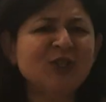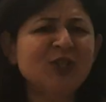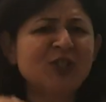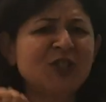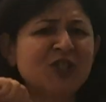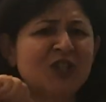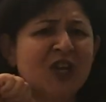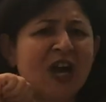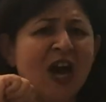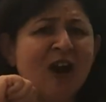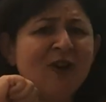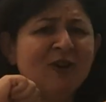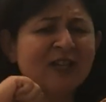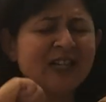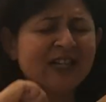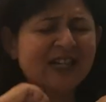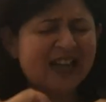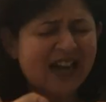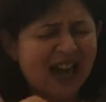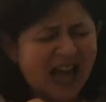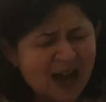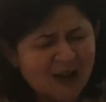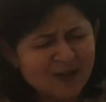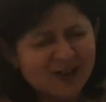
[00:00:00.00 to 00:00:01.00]
shout
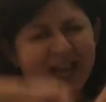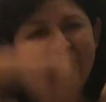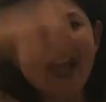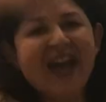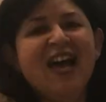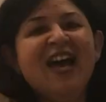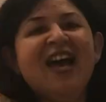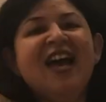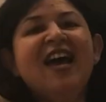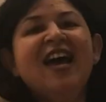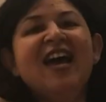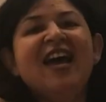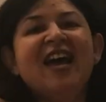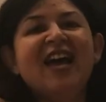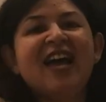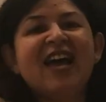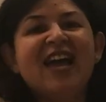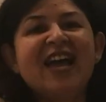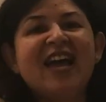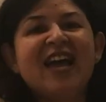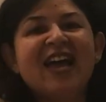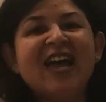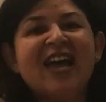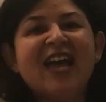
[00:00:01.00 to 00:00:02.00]

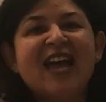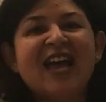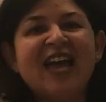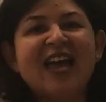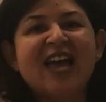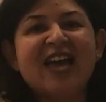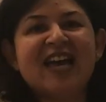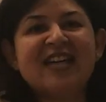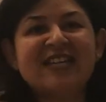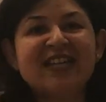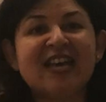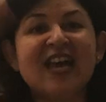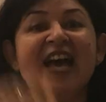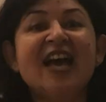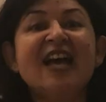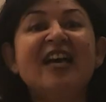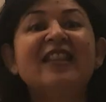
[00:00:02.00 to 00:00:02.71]
Cloudette!